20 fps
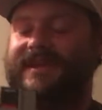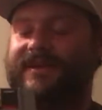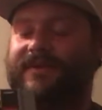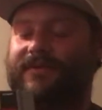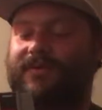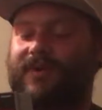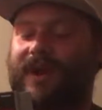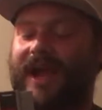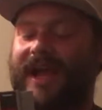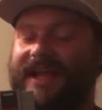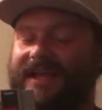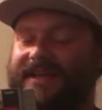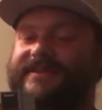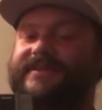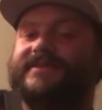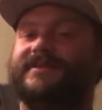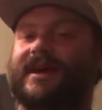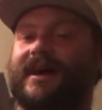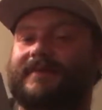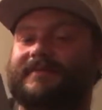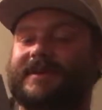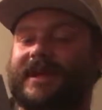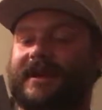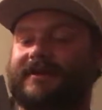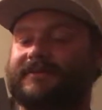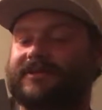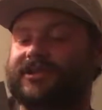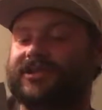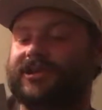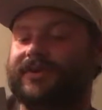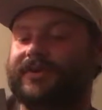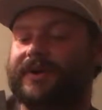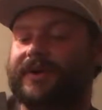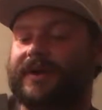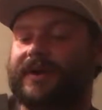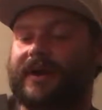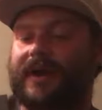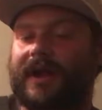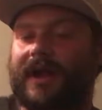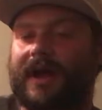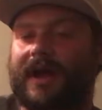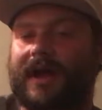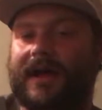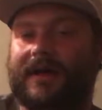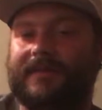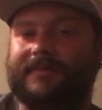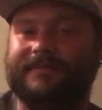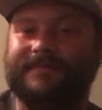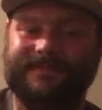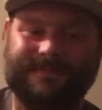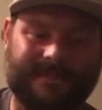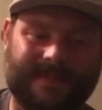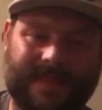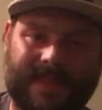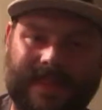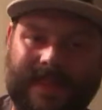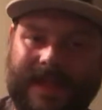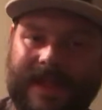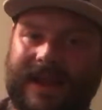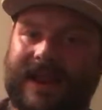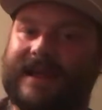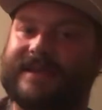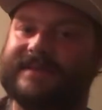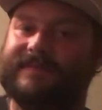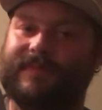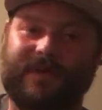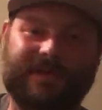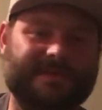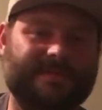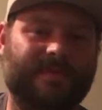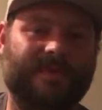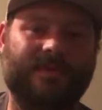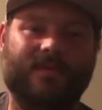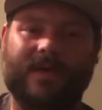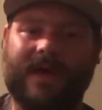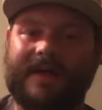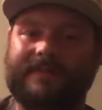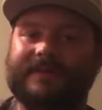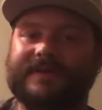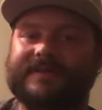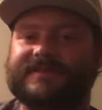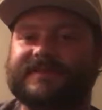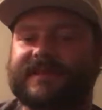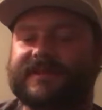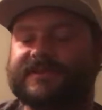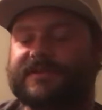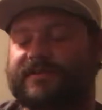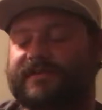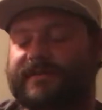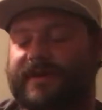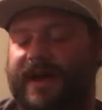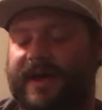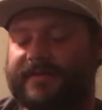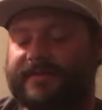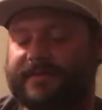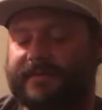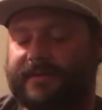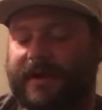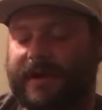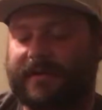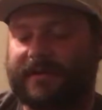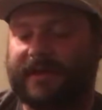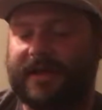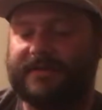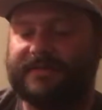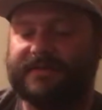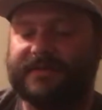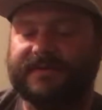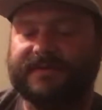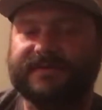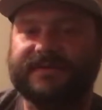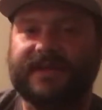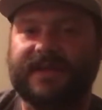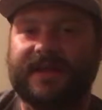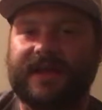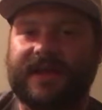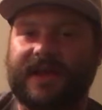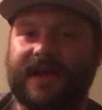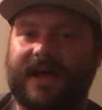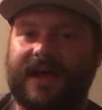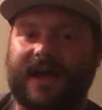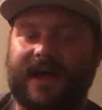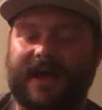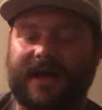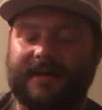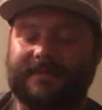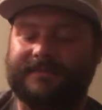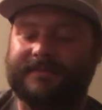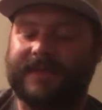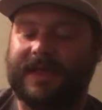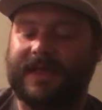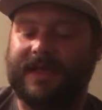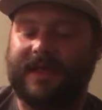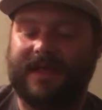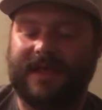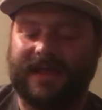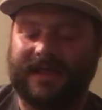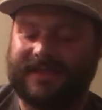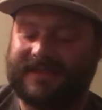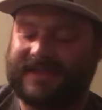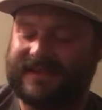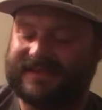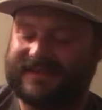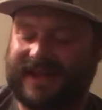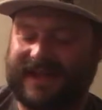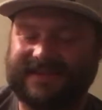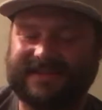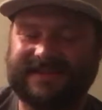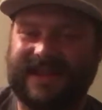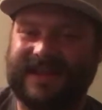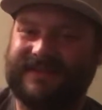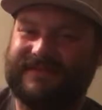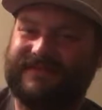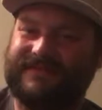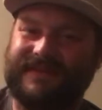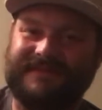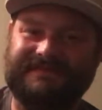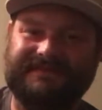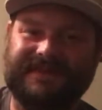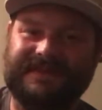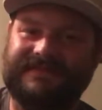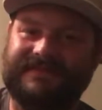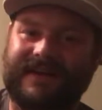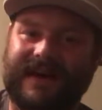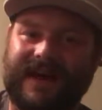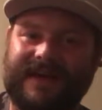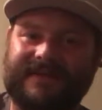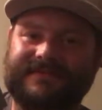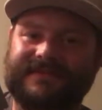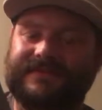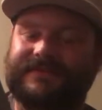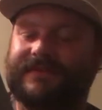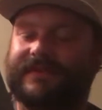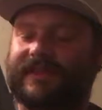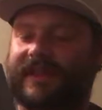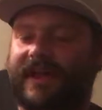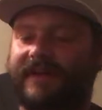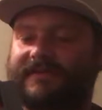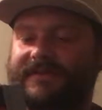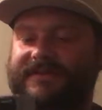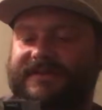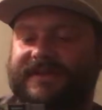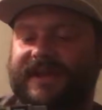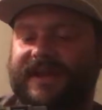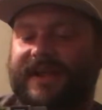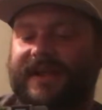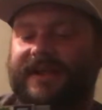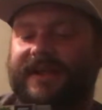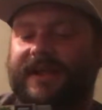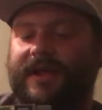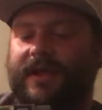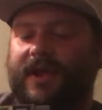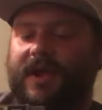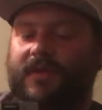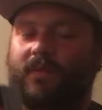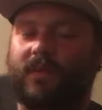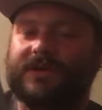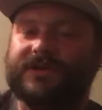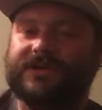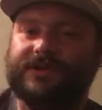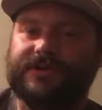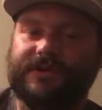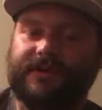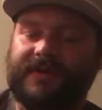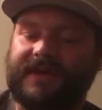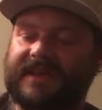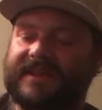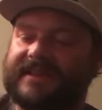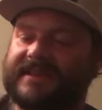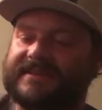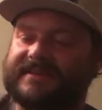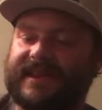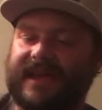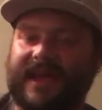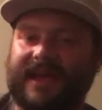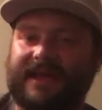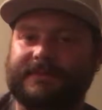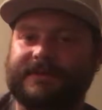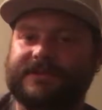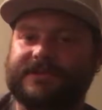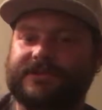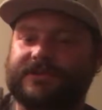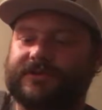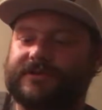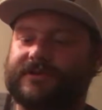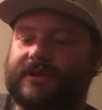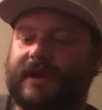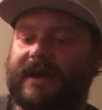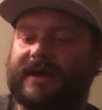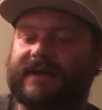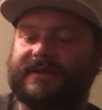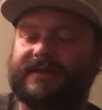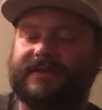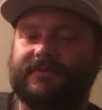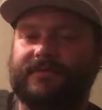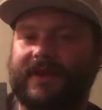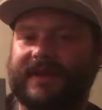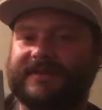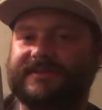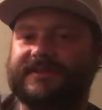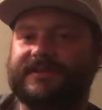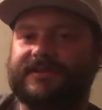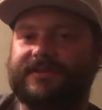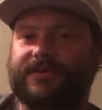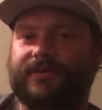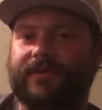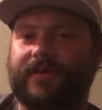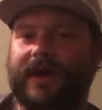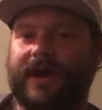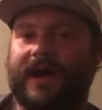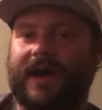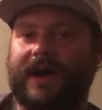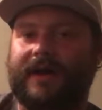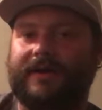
a great top-down shooter. It has multiple weapons that you'll find throughout levels. This has like 55 different levels in it. And what you're doing in this game is you're trying to rescue